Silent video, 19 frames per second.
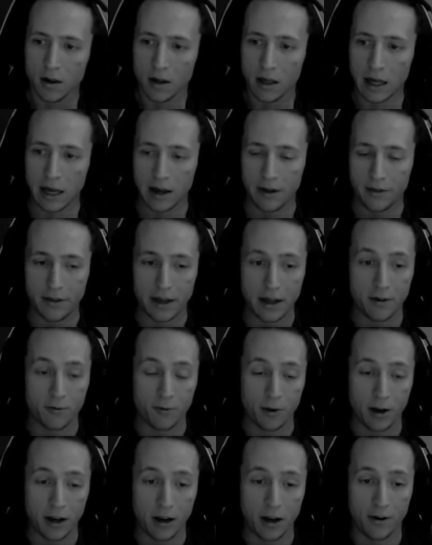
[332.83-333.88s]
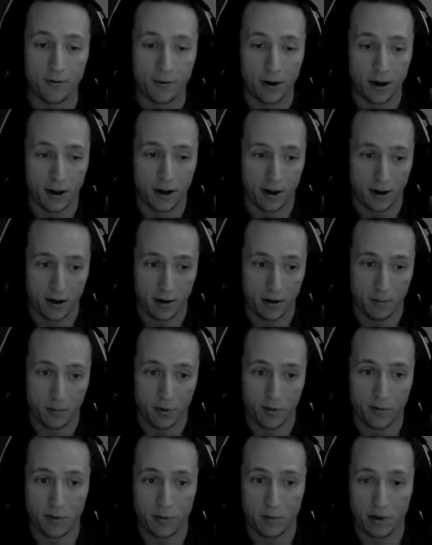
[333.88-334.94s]
And that really
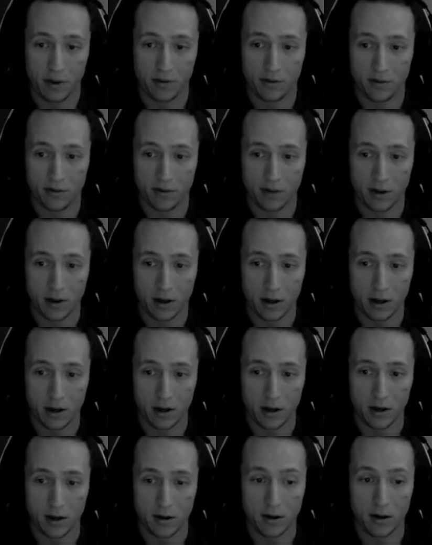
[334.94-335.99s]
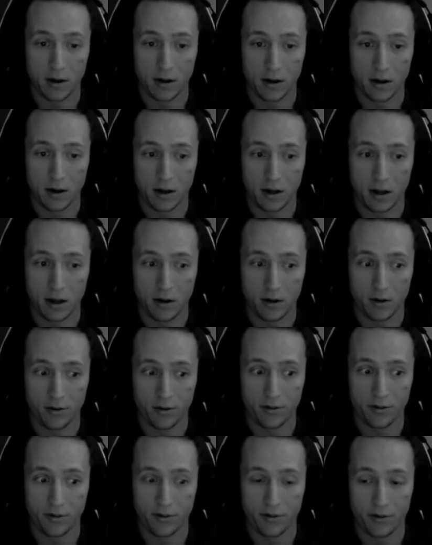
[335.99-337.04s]
improved the piece a
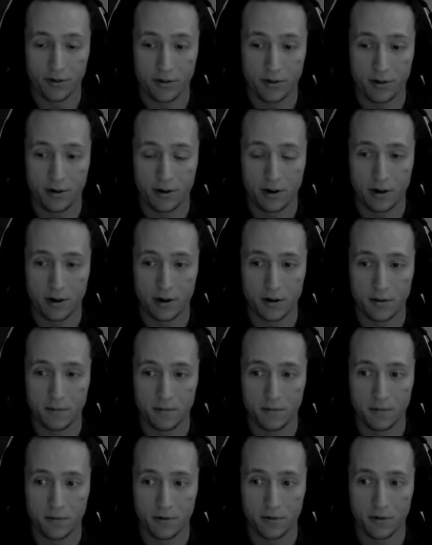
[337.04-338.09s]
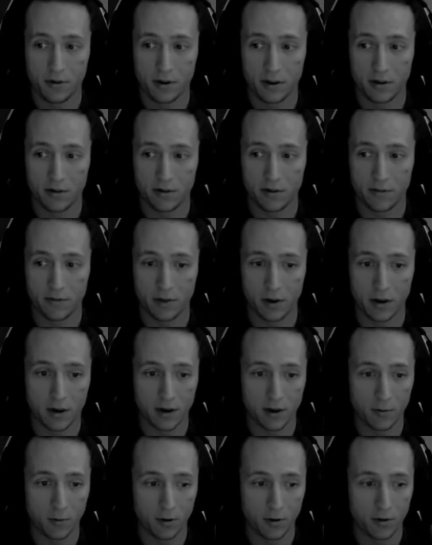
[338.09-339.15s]
lot. So that's something
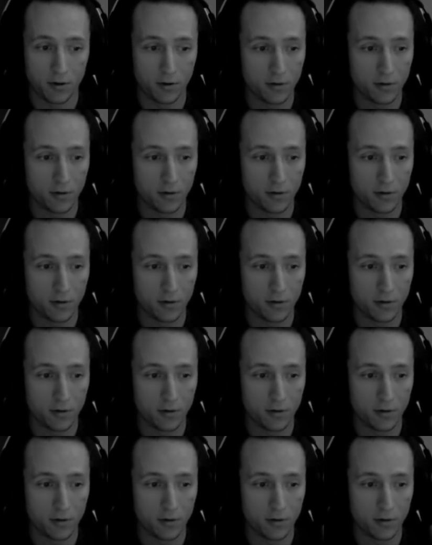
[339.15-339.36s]
I would